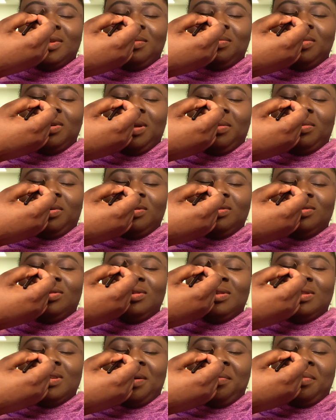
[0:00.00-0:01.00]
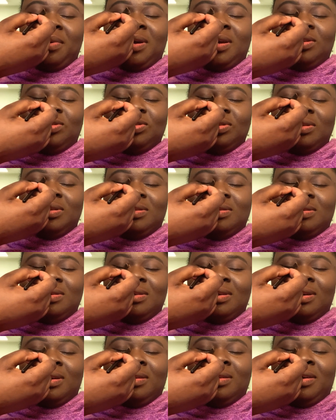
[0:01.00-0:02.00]
someone I'm going to do something should
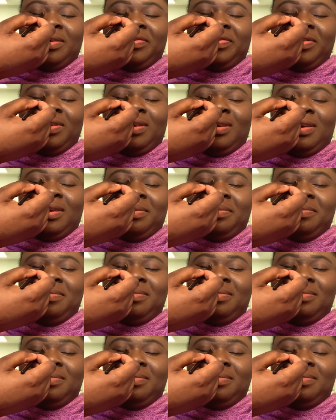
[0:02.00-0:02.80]
see and I figure.